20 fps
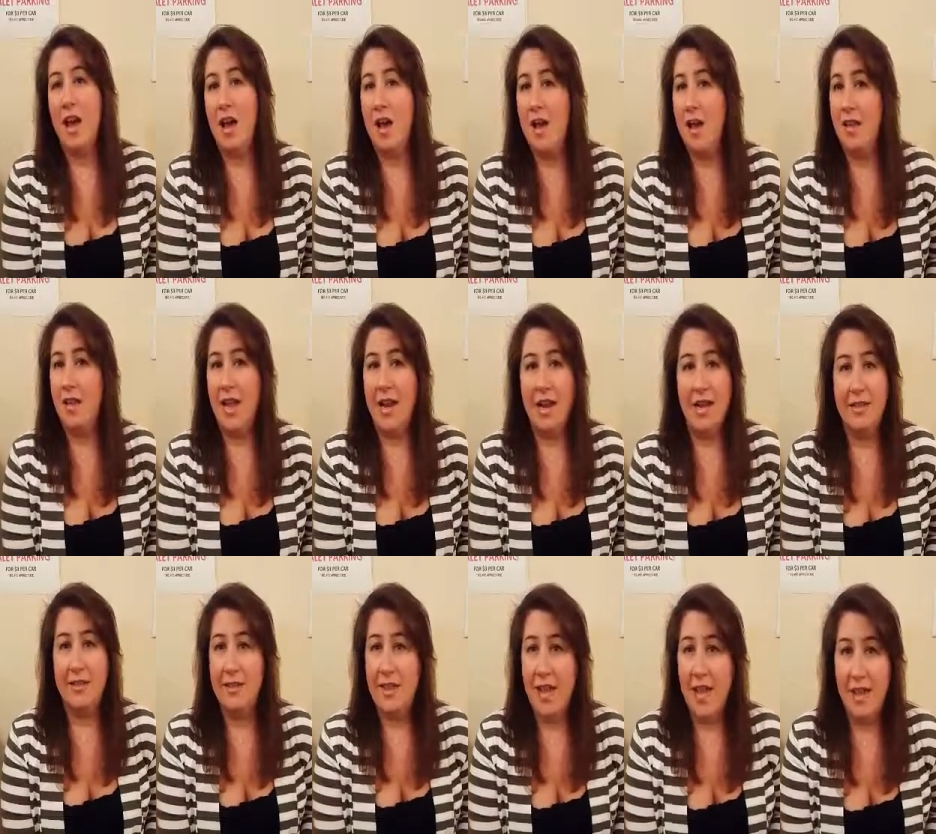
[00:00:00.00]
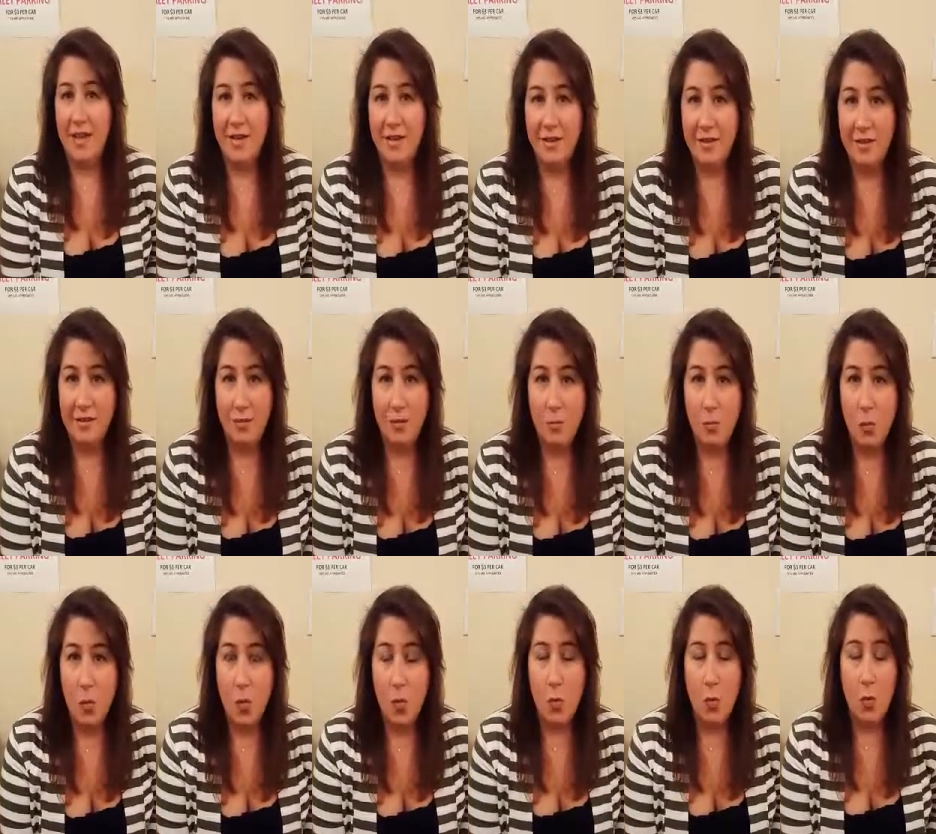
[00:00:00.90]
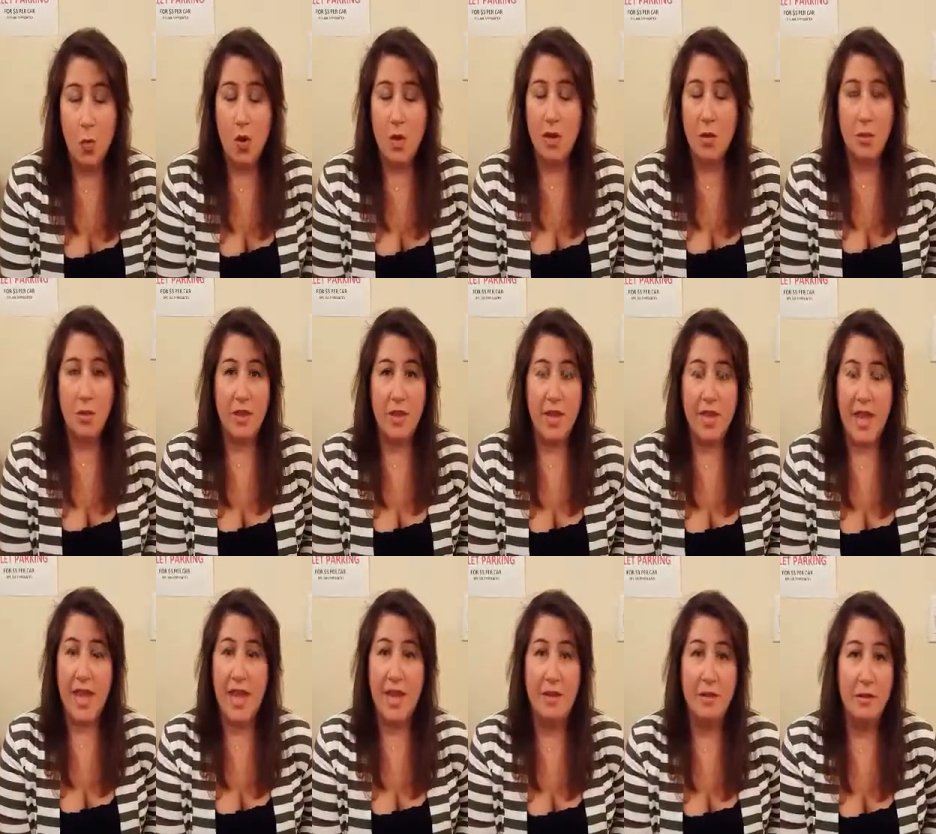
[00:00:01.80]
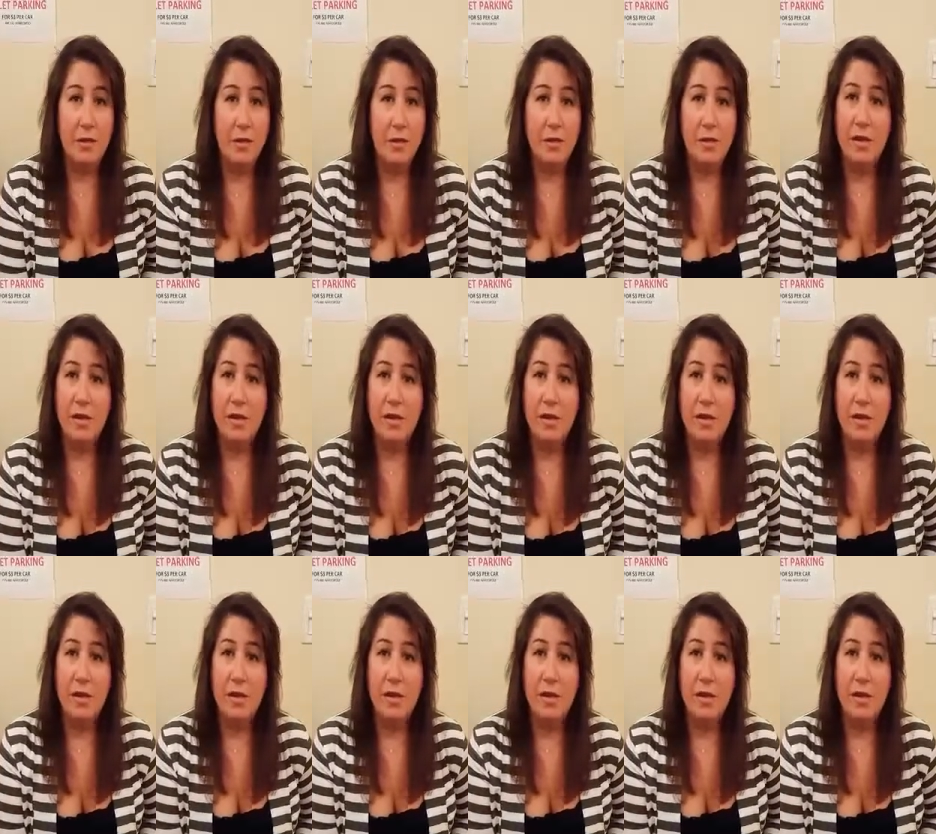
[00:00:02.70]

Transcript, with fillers: uh, like I said, walking with a cane,